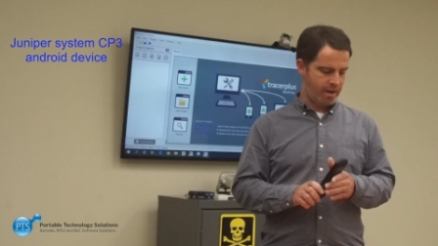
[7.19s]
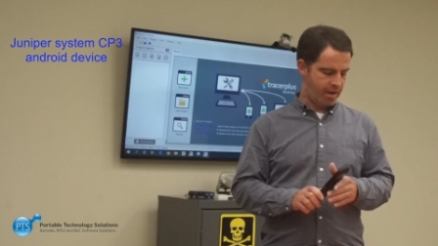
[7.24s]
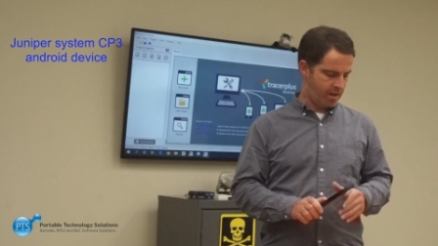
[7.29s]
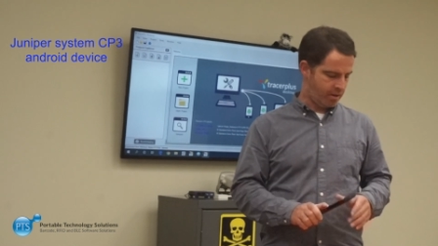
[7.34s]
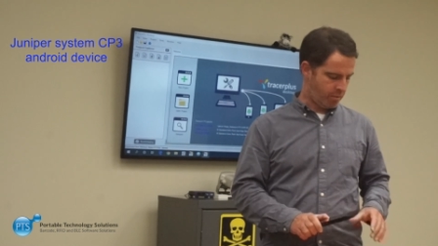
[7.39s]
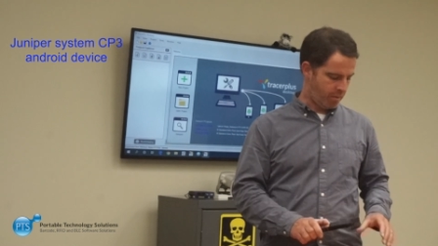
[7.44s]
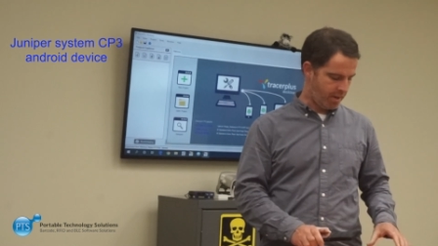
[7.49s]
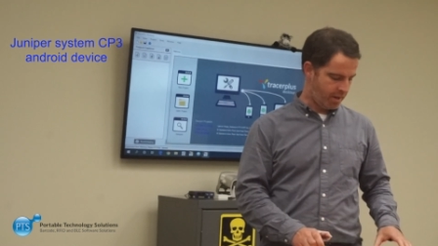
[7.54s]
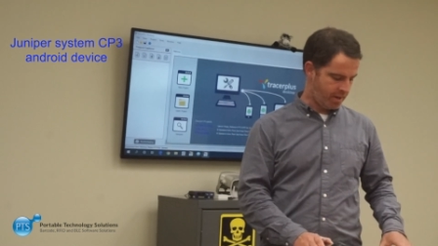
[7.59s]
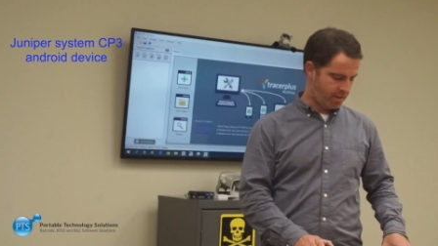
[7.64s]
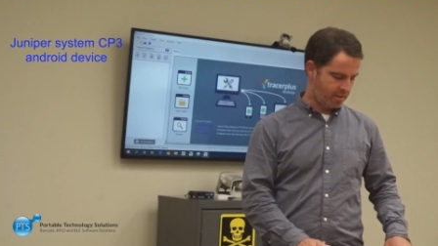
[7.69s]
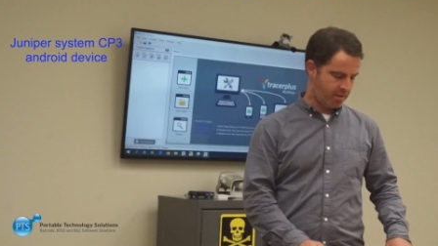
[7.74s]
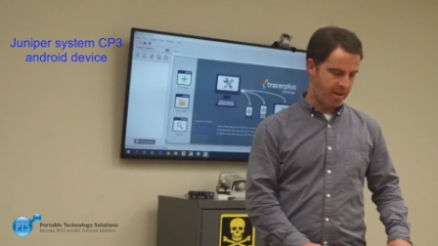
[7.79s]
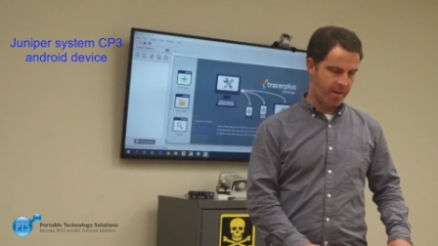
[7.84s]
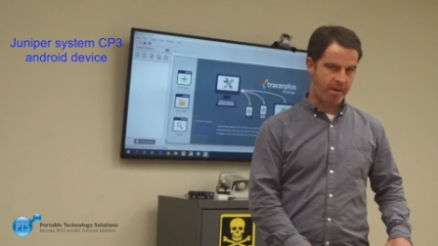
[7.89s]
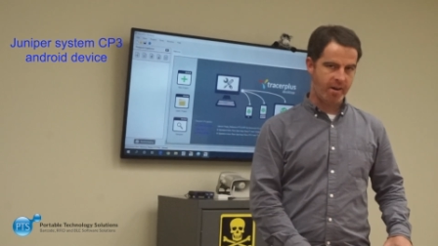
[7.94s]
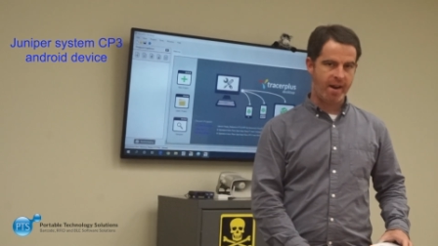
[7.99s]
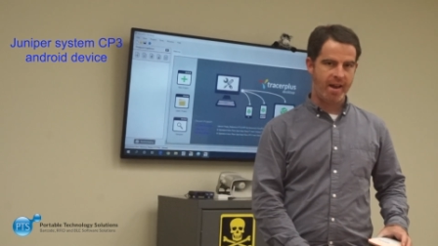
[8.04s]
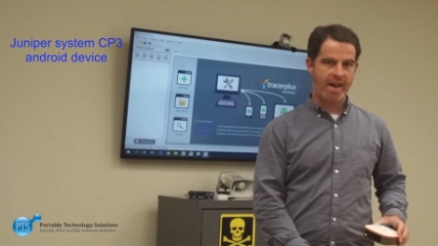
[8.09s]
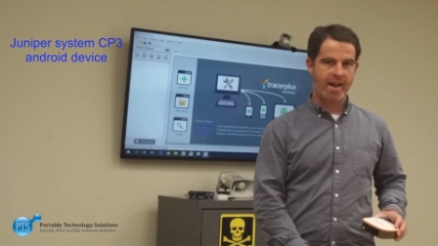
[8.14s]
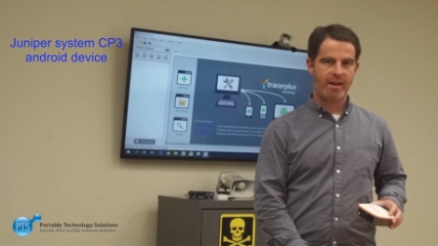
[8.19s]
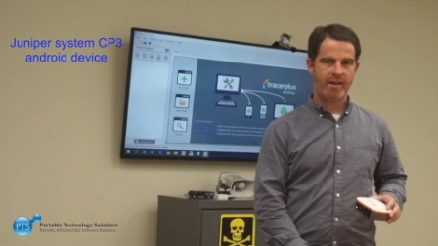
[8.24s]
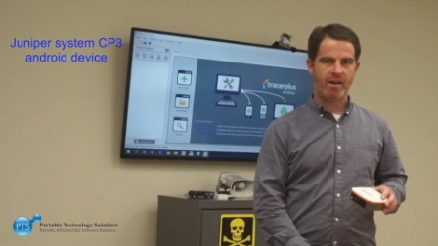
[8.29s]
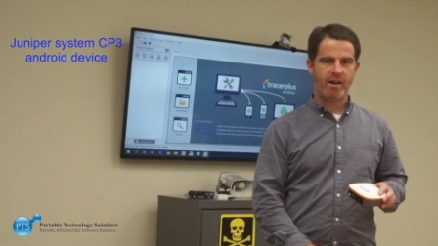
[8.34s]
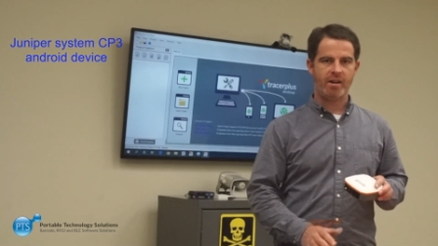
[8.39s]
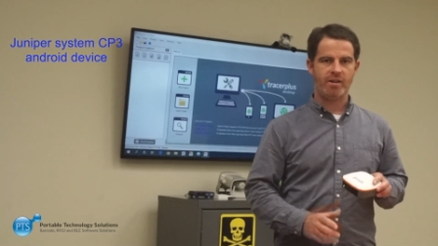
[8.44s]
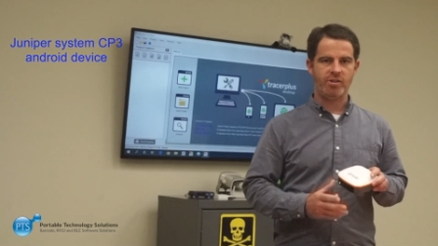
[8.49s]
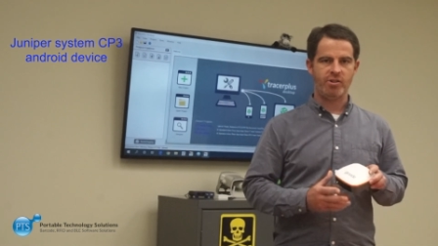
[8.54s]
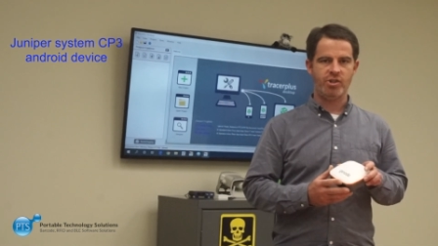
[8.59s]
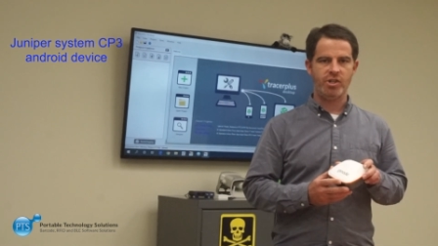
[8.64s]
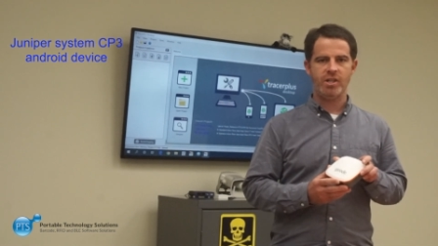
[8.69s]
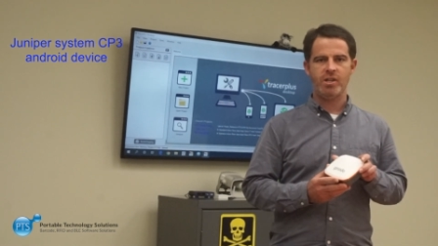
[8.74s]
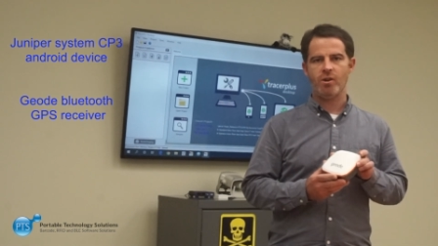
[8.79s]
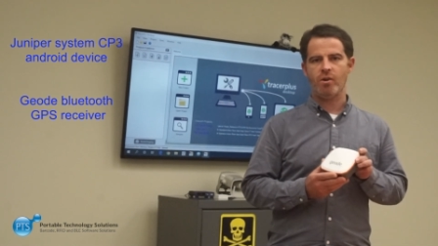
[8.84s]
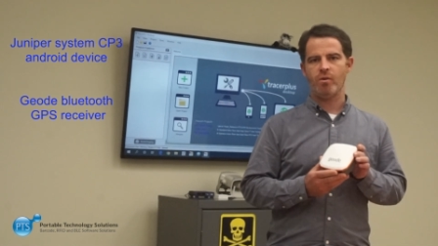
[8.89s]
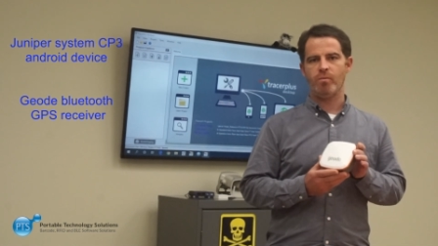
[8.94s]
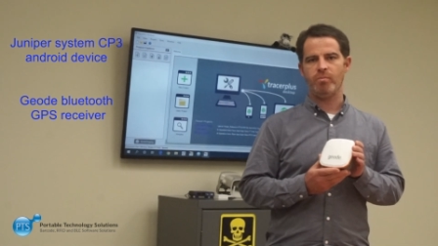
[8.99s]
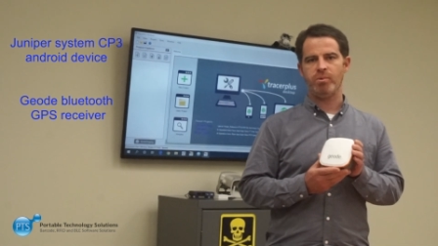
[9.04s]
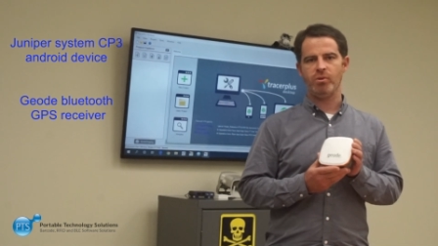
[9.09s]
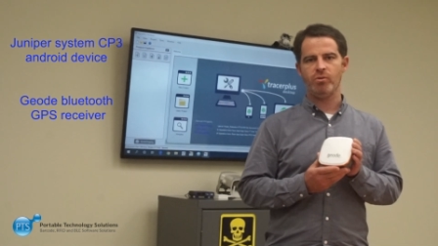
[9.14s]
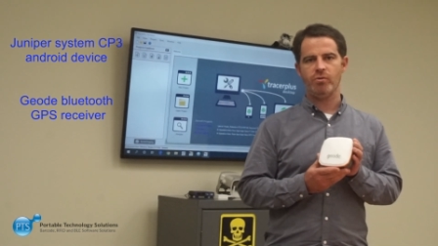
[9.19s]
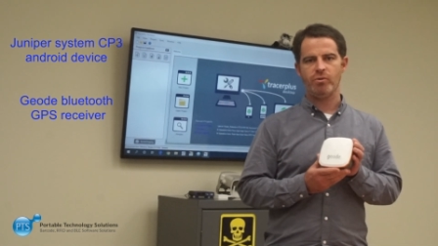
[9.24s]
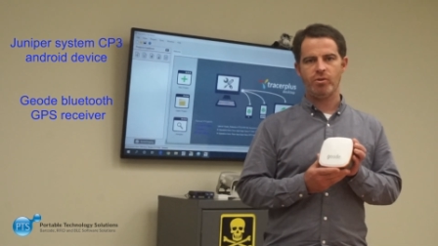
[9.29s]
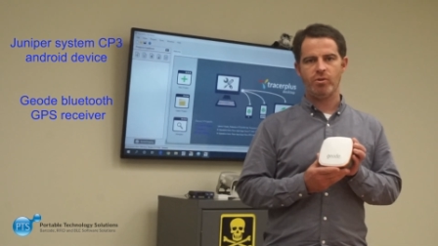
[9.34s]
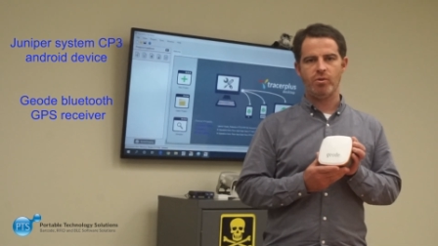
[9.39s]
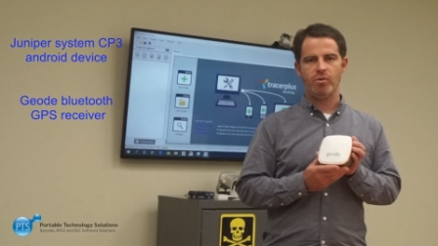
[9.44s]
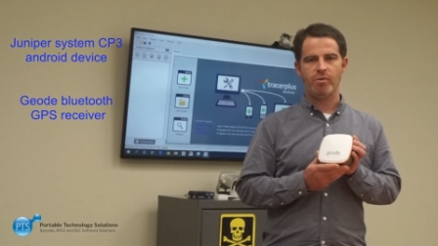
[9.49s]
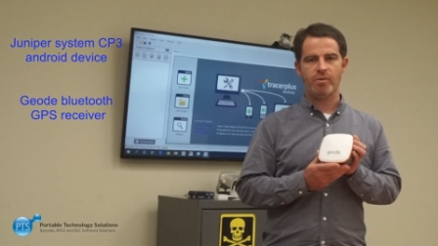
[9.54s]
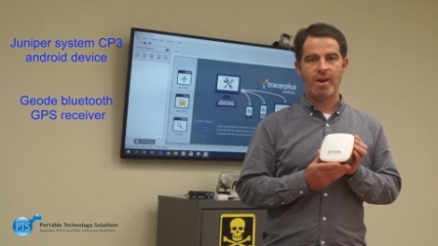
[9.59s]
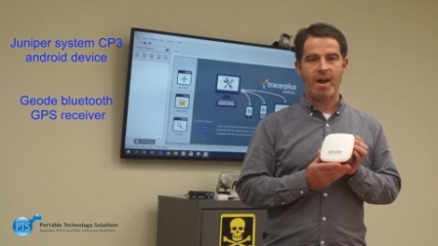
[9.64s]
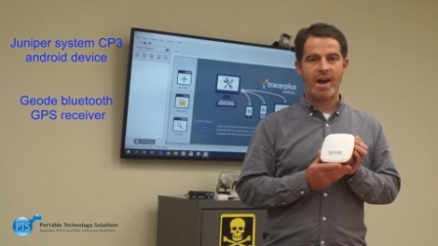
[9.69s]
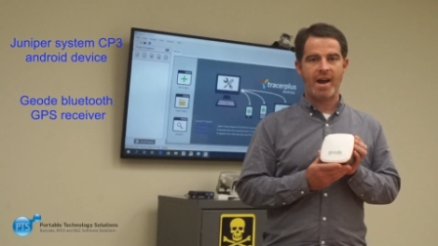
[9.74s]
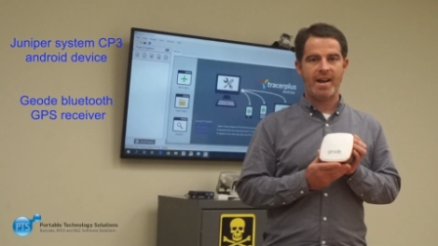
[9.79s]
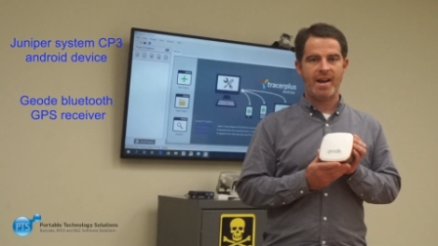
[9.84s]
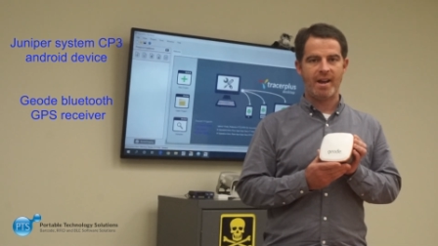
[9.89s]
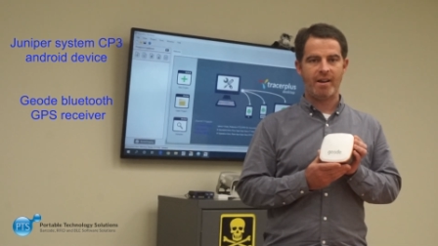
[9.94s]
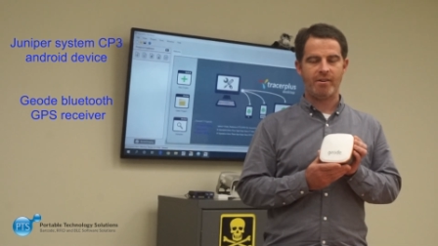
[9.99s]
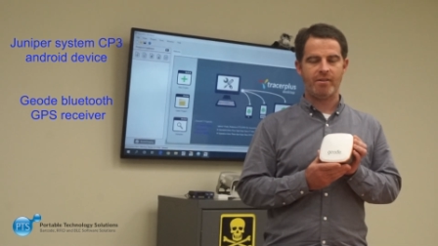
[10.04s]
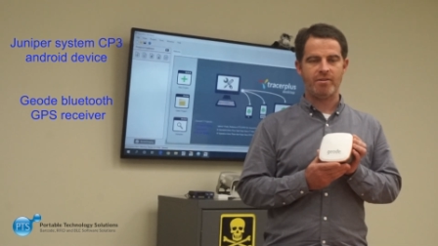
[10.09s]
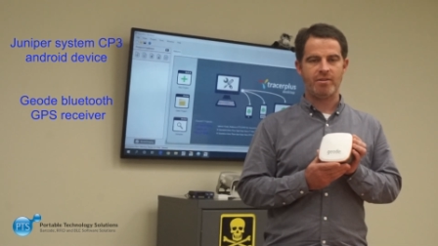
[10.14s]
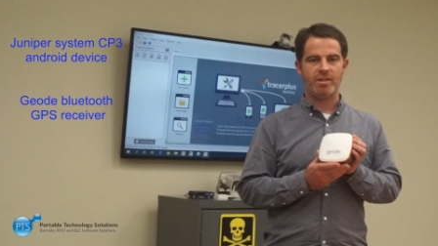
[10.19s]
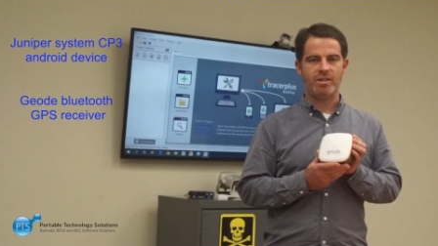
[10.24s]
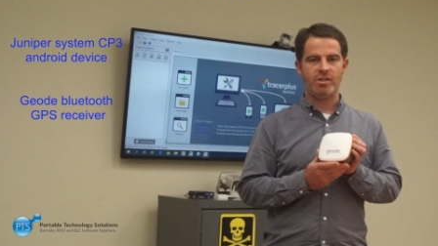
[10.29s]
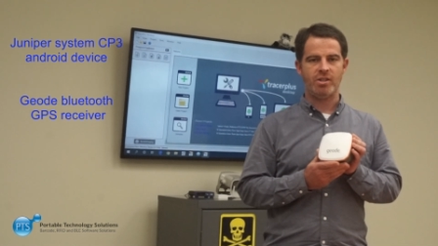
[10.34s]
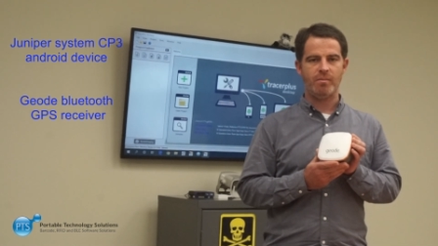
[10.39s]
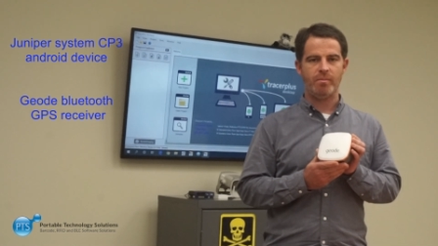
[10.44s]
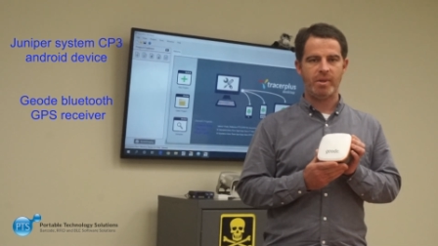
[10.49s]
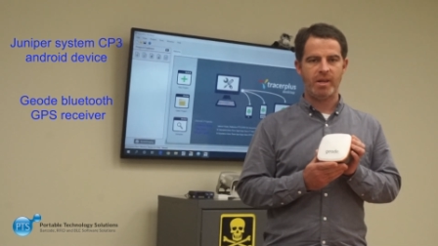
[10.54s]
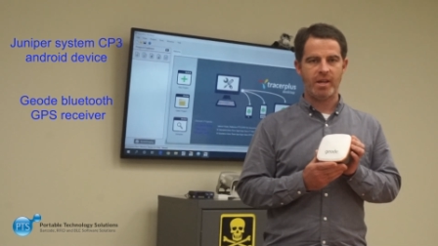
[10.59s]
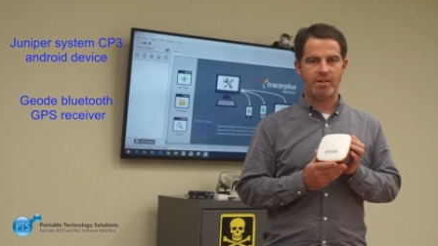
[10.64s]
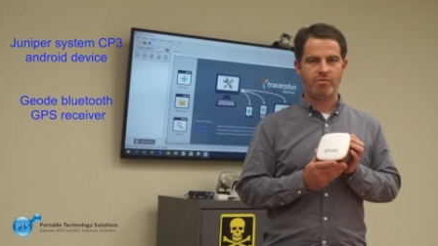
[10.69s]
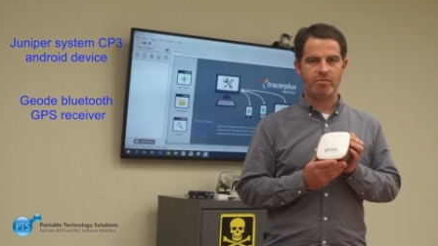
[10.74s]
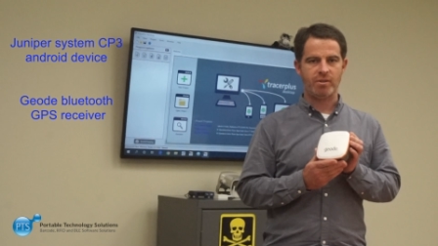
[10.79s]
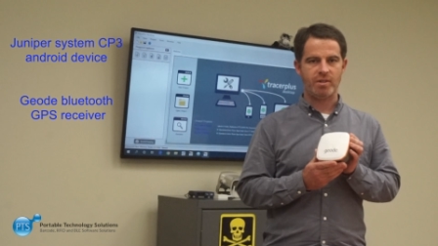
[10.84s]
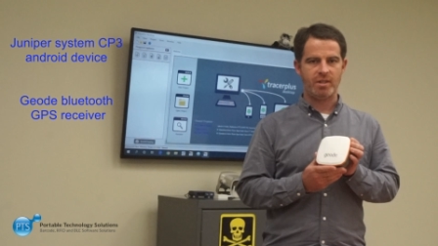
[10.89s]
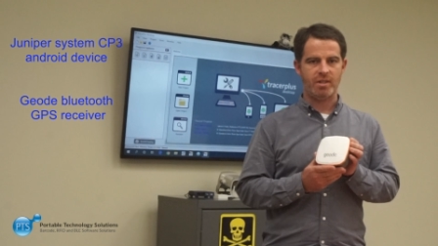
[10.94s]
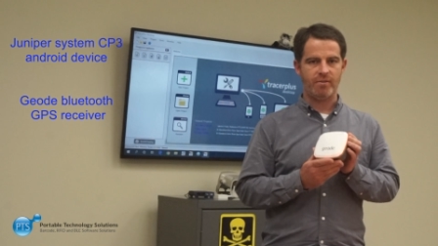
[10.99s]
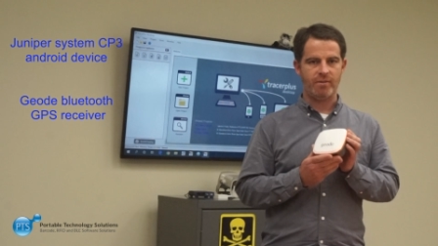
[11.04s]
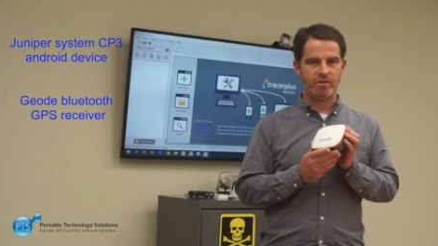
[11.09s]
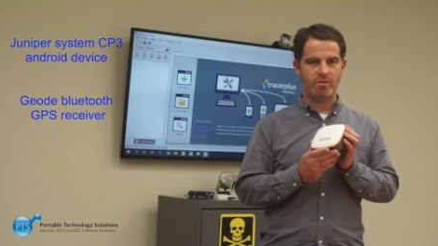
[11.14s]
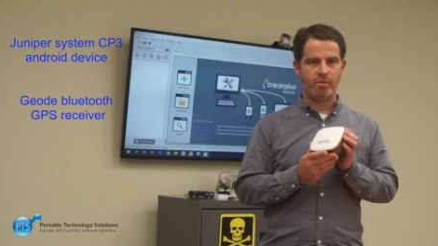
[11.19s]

as well as their add-on Geode Bluetooth high-accuracy GPS receiver.